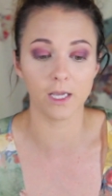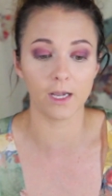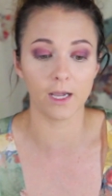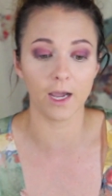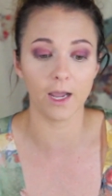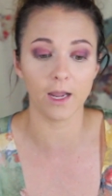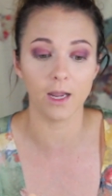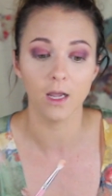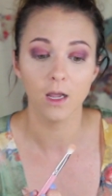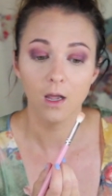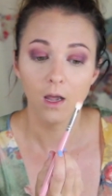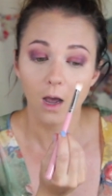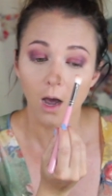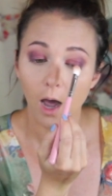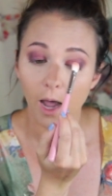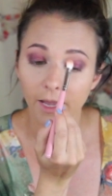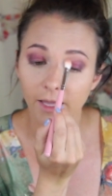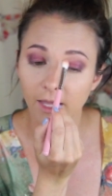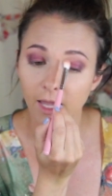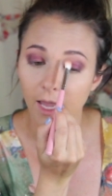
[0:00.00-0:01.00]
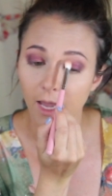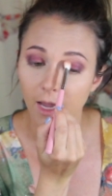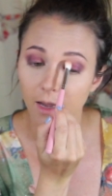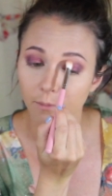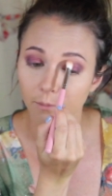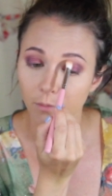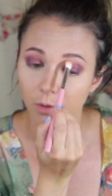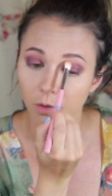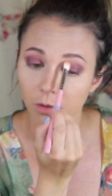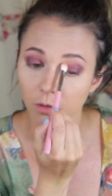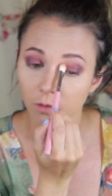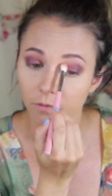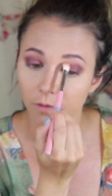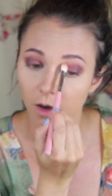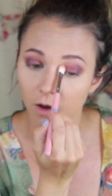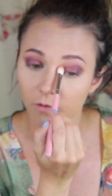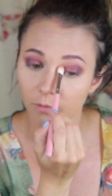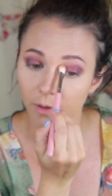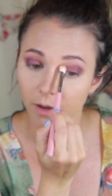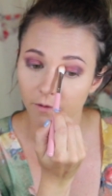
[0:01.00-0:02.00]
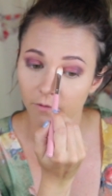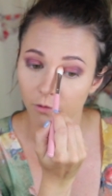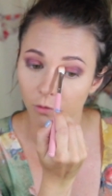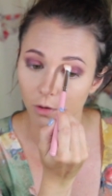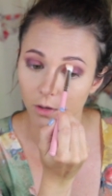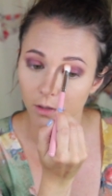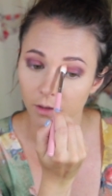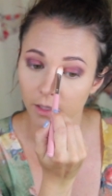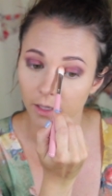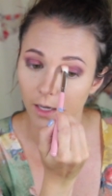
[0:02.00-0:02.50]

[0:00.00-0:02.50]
Like I, I can't move off my floor.